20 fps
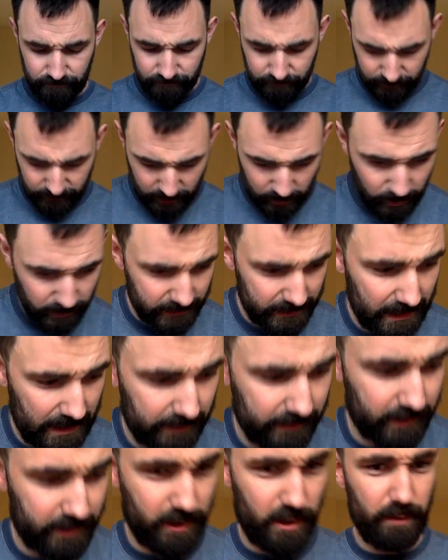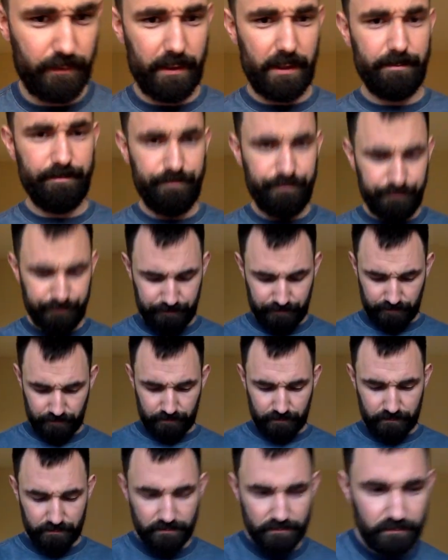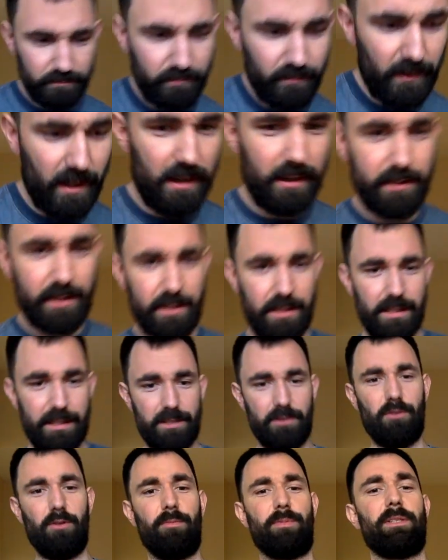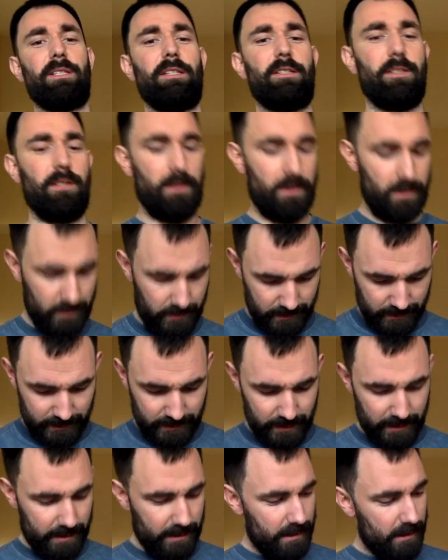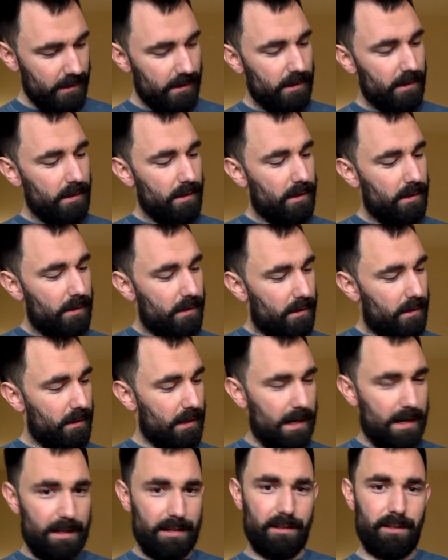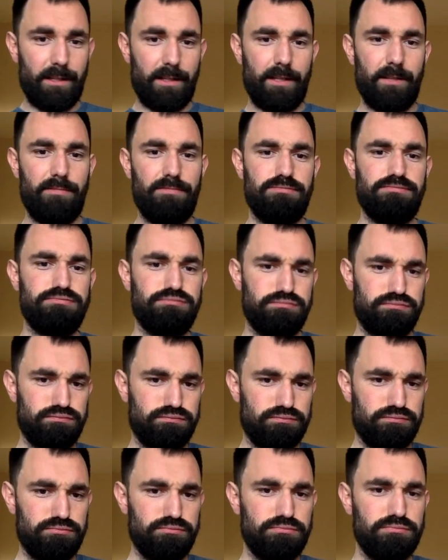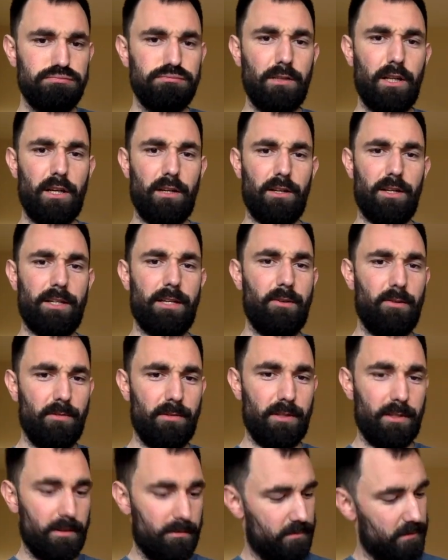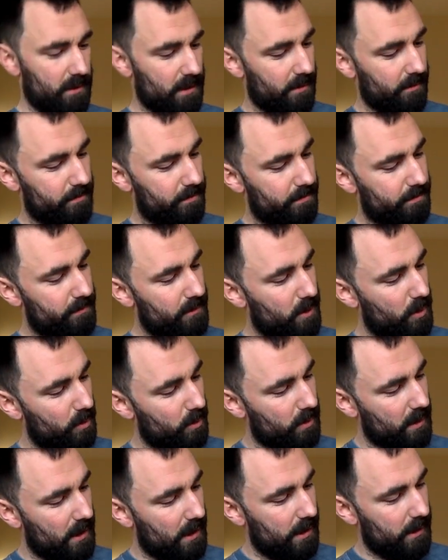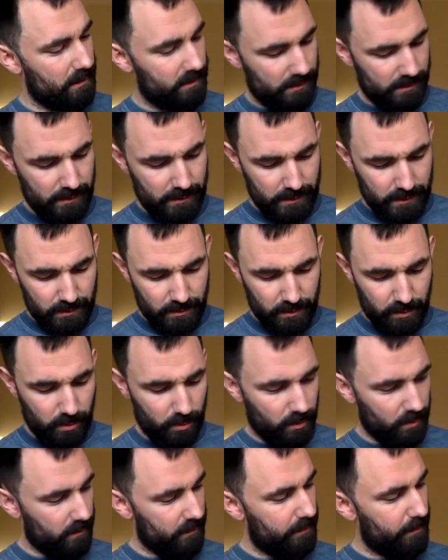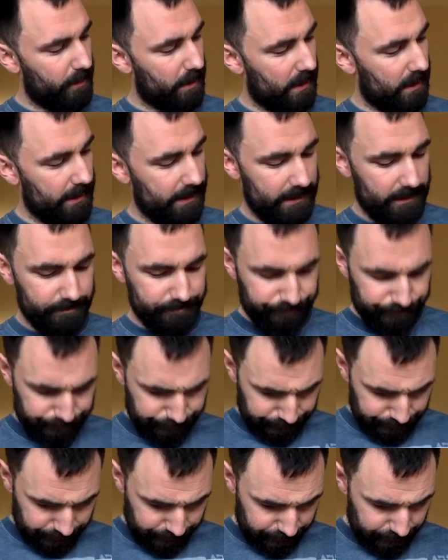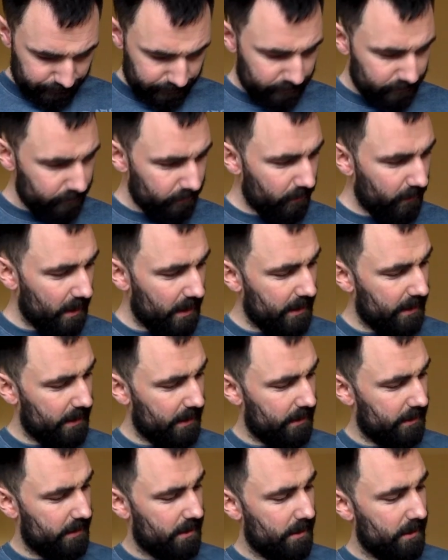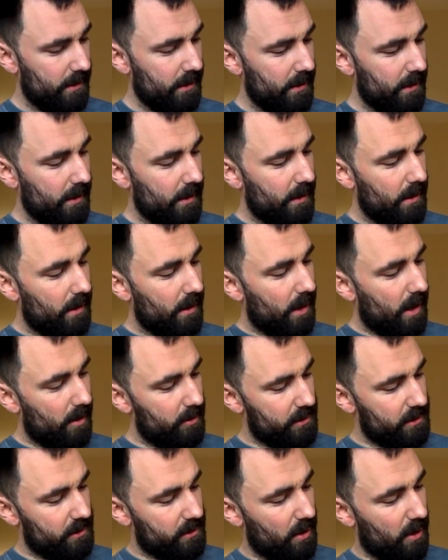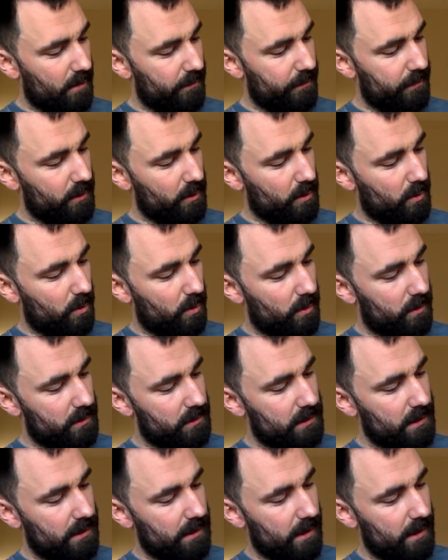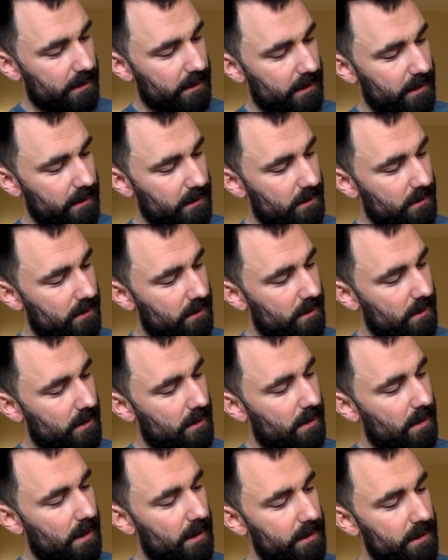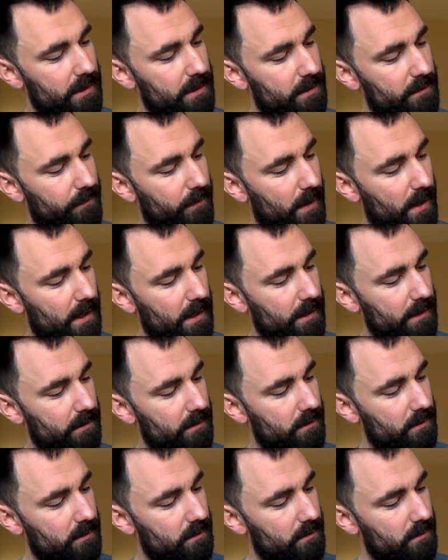sort of sat on the sofa. I was in this sort of position, and I had it like you were a cool guy, corner of a party, and I was just going through the chords. And I think it's fine